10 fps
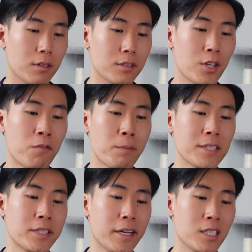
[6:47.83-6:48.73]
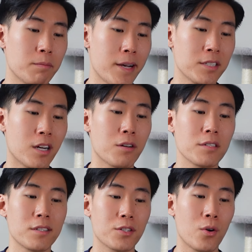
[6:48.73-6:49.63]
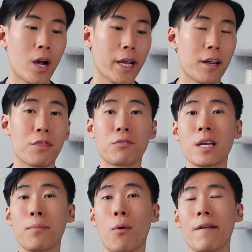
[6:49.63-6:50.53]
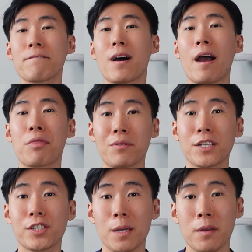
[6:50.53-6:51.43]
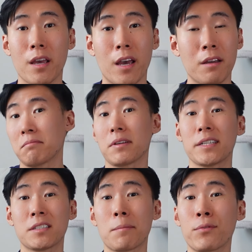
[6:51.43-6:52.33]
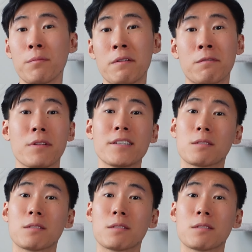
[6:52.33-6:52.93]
So for my second semester in nursing school, I got a 3.53 GPA. It's an improvement from last